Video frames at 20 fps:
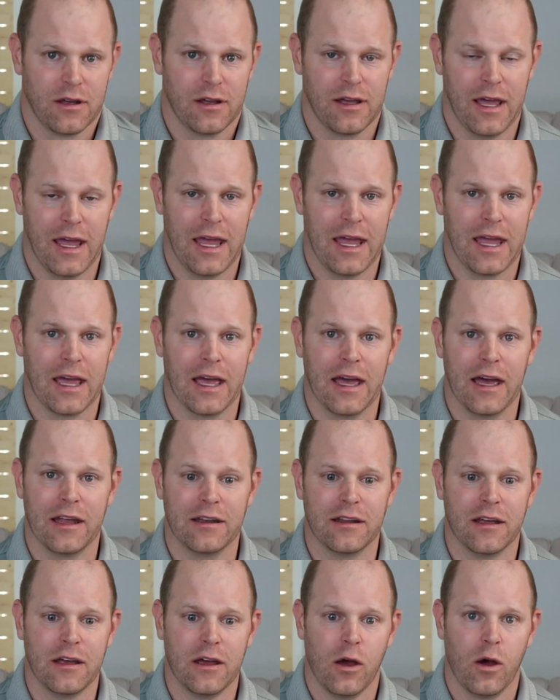And
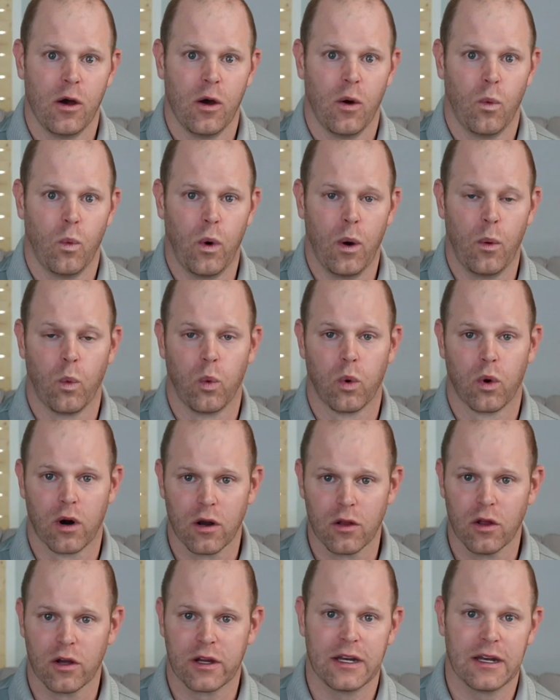when we're
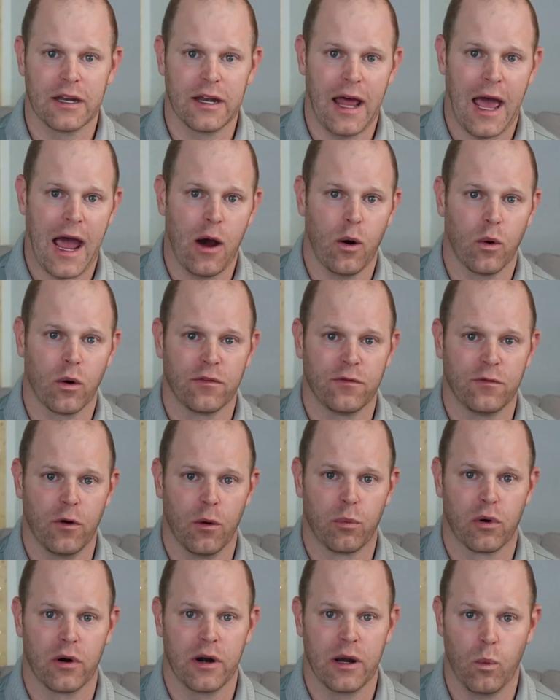looking at our
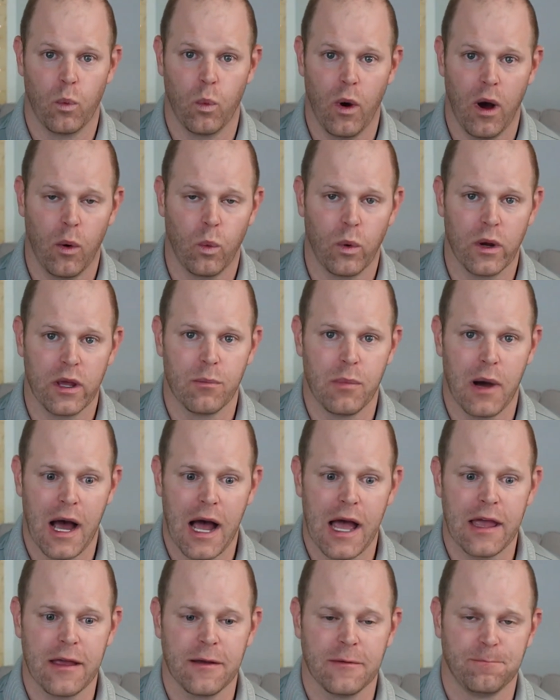footprint and what we
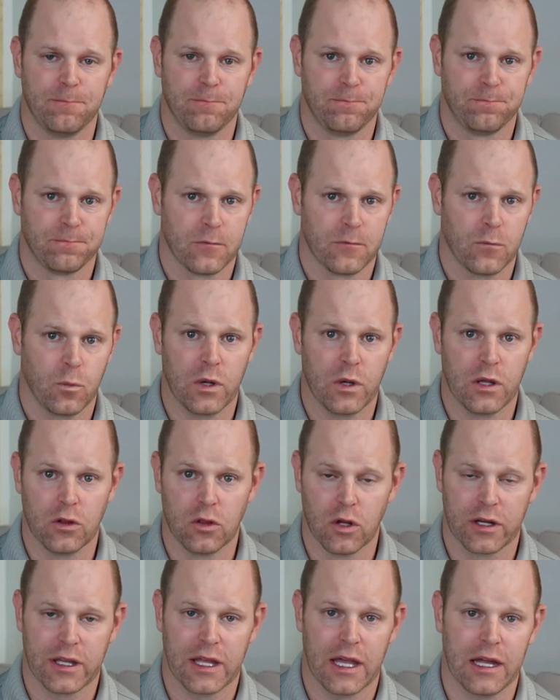buy, we
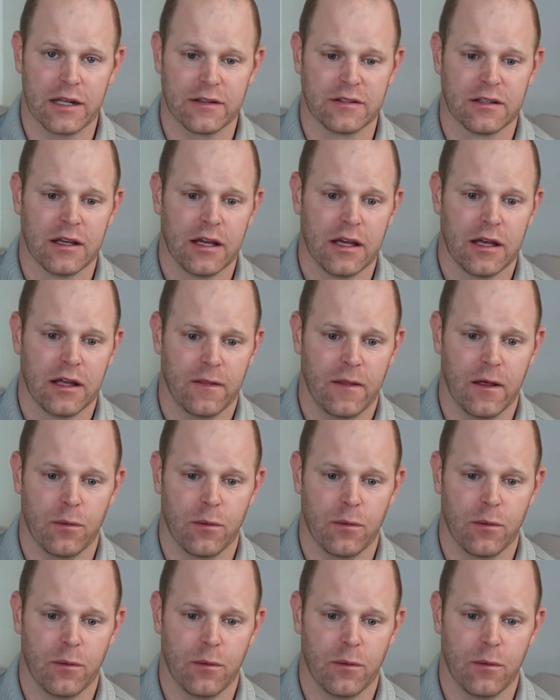look at the